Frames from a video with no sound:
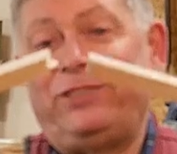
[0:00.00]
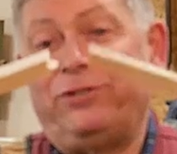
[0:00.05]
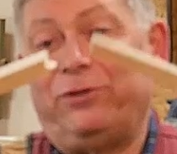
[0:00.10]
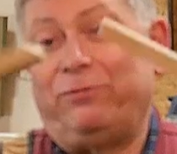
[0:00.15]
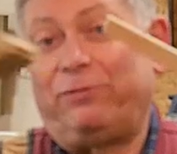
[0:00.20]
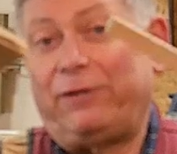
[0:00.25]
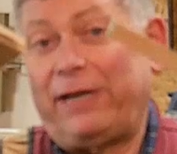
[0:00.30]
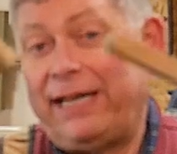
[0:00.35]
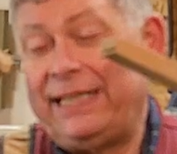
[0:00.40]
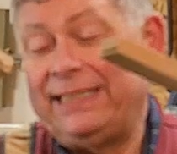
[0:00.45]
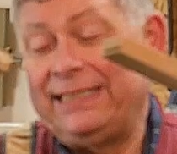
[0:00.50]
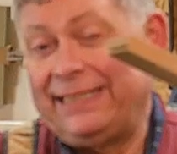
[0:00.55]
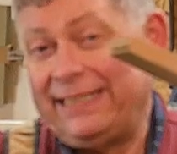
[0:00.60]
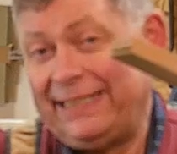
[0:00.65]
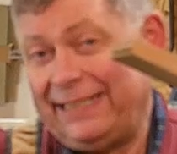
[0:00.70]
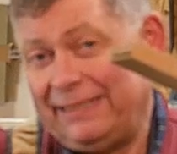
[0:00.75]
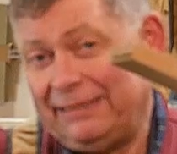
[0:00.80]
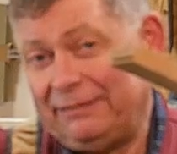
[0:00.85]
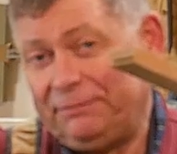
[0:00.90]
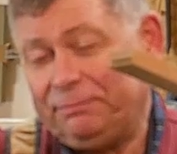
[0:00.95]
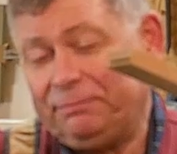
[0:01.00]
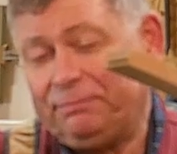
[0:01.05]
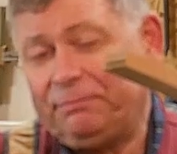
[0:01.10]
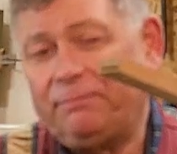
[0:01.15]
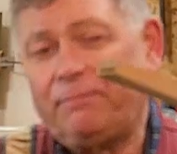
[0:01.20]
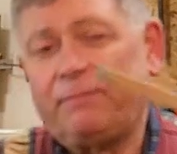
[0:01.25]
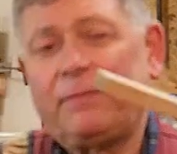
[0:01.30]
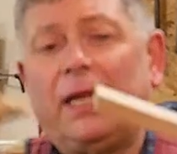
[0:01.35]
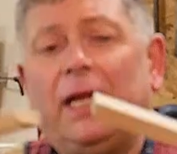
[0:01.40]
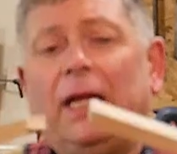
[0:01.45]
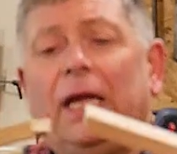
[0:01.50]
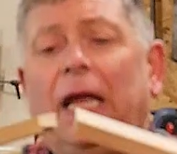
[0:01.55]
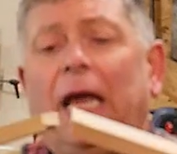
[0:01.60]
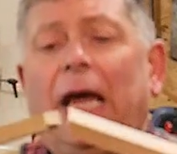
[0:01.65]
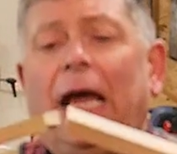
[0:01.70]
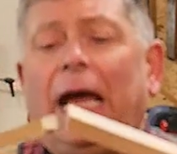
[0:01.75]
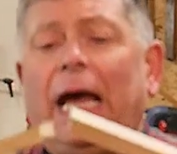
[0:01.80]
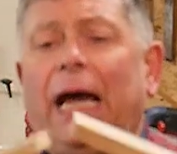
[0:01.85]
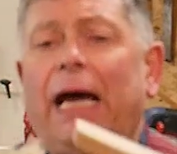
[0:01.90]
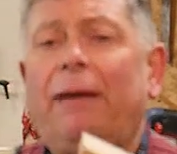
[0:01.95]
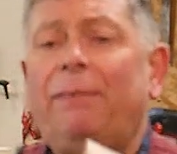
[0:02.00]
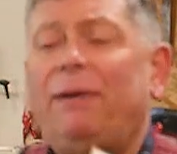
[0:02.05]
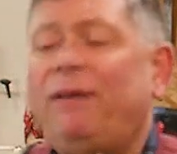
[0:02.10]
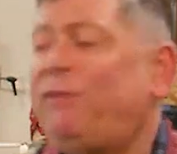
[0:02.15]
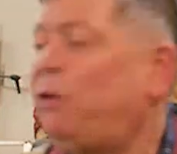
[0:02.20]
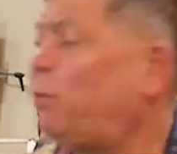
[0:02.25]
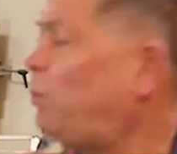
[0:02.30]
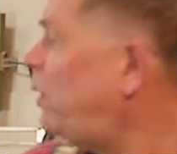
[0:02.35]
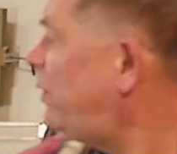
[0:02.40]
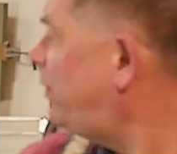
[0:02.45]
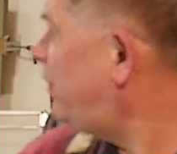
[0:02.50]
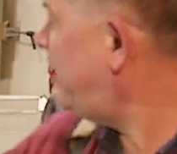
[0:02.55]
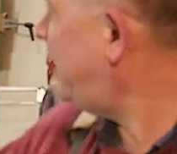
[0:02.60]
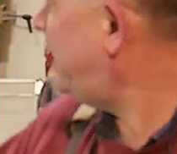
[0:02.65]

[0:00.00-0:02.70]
is your friend. But if you want